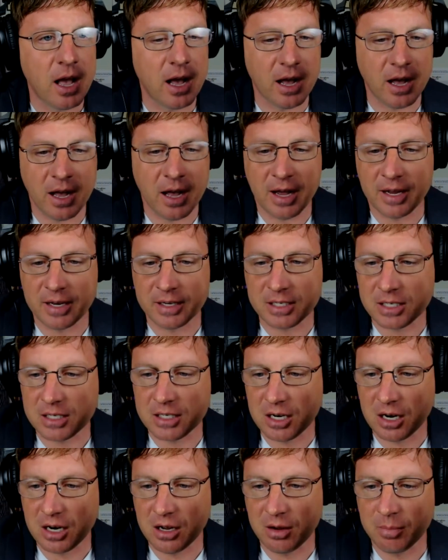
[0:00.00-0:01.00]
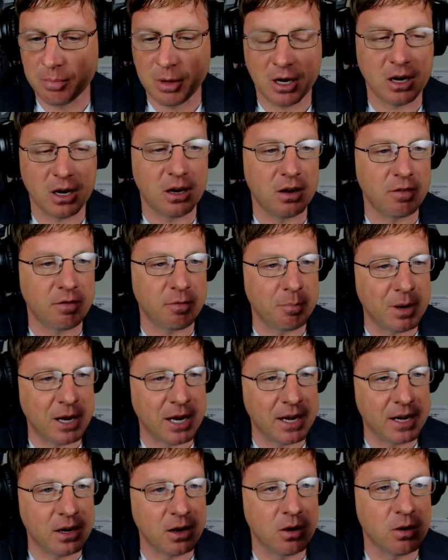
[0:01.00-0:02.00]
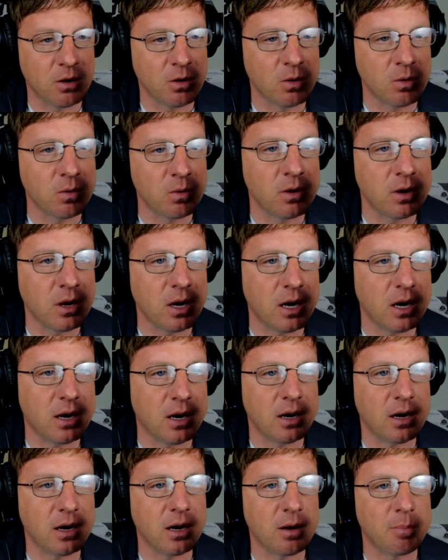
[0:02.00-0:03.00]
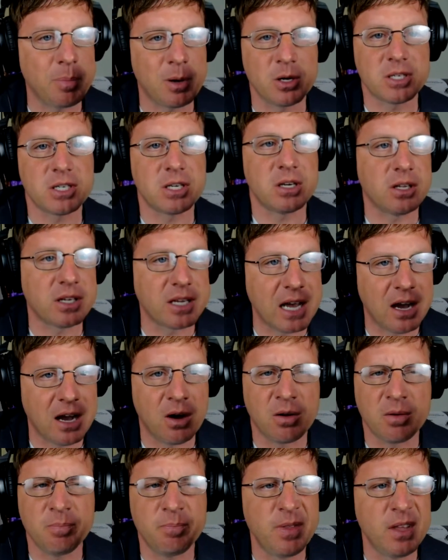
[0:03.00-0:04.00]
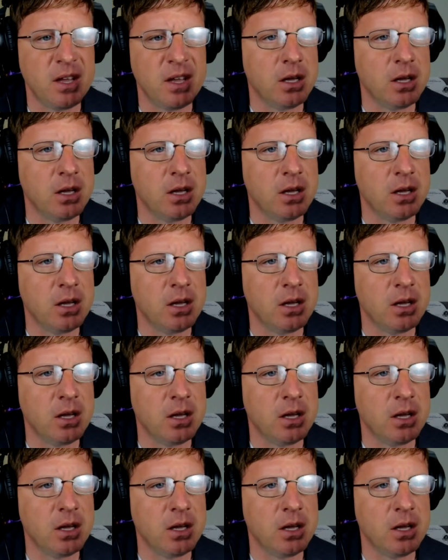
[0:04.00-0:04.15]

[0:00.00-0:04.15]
uh, some of my own uh, personal account